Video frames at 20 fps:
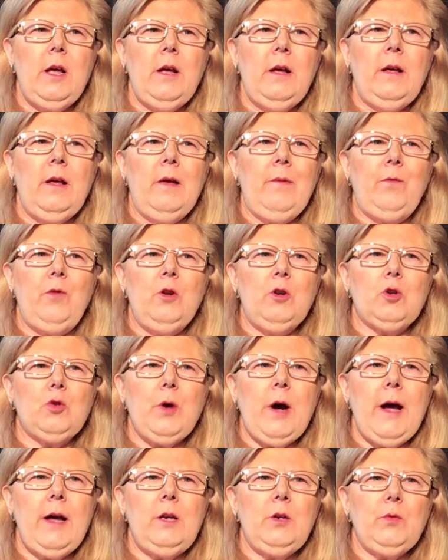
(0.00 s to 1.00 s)
If you
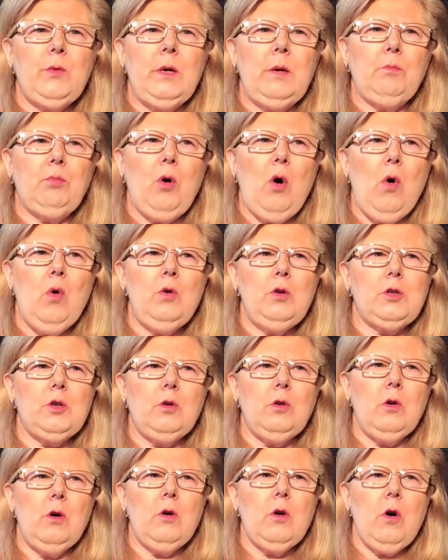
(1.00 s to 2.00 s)
try to impose
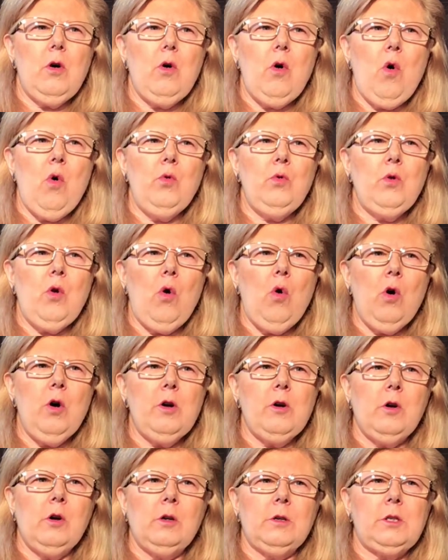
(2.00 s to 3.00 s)
your own
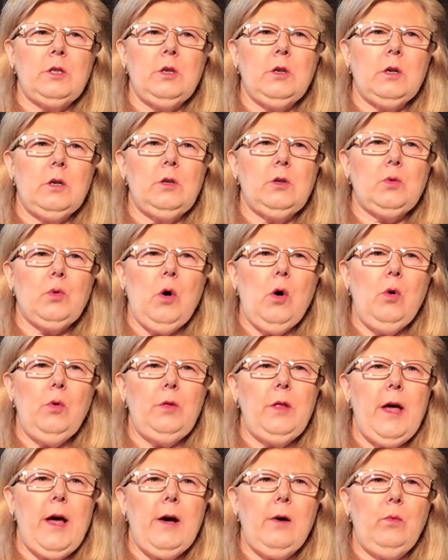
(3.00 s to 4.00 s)
order to control
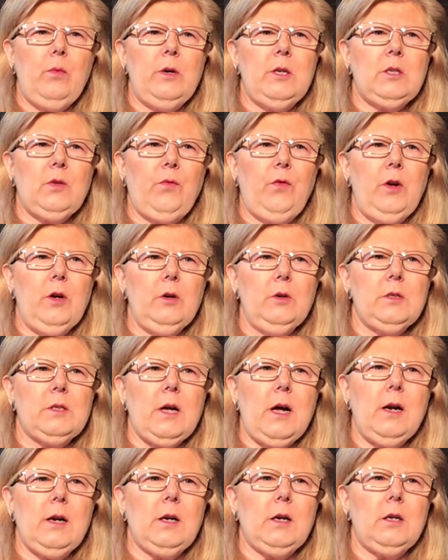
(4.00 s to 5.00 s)
that which feels
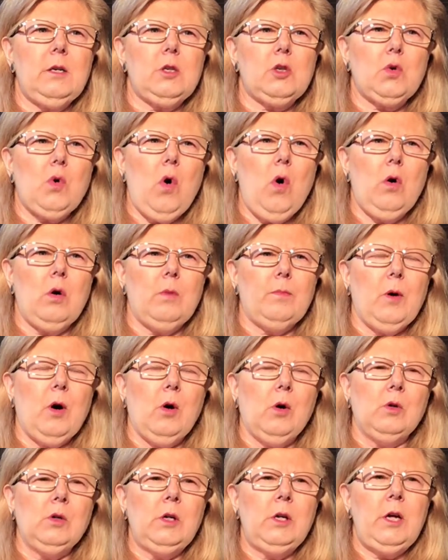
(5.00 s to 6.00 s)

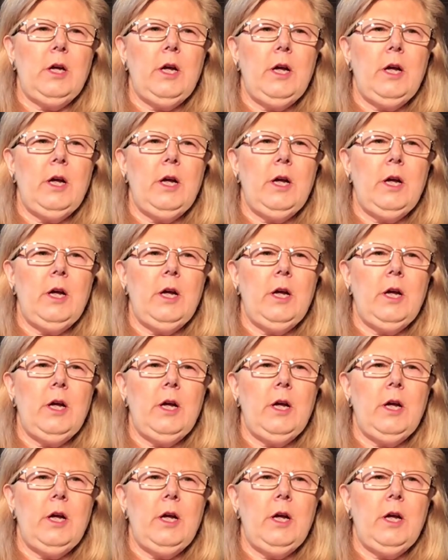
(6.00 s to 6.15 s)
uncontrollable,